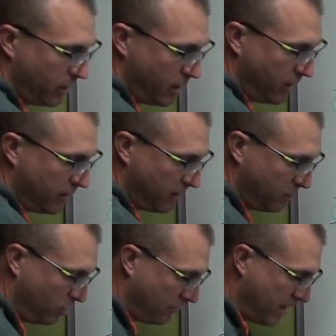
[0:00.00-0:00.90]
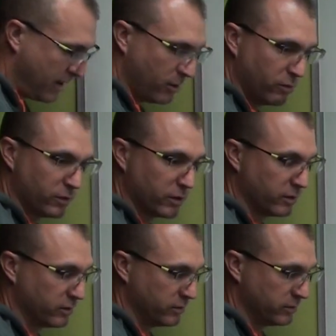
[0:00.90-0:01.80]
and then move that over.
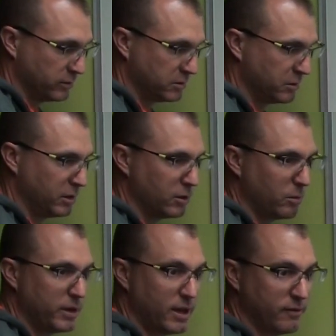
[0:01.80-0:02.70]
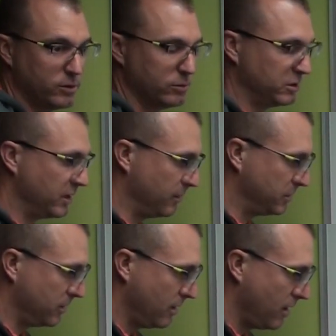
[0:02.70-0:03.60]
So either way you have two
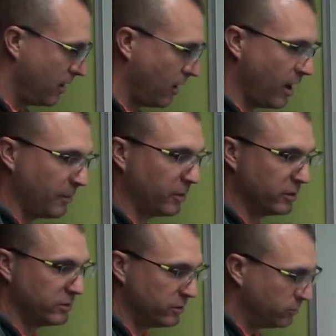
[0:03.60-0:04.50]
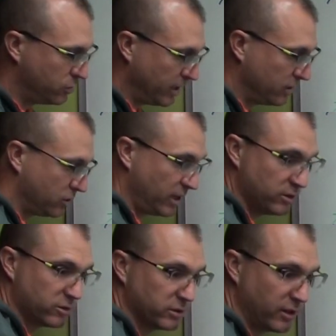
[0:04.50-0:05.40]
steps. I'm going to do change
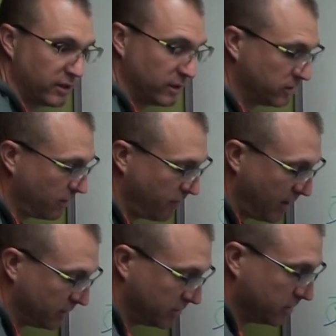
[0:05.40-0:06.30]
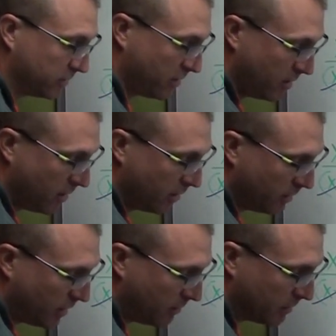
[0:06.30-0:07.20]
because I think it's the fastest.
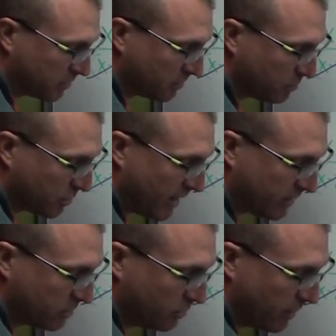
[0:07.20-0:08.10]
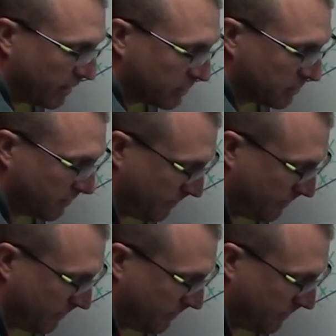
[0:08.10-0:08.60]
I'm going to subtract 2x,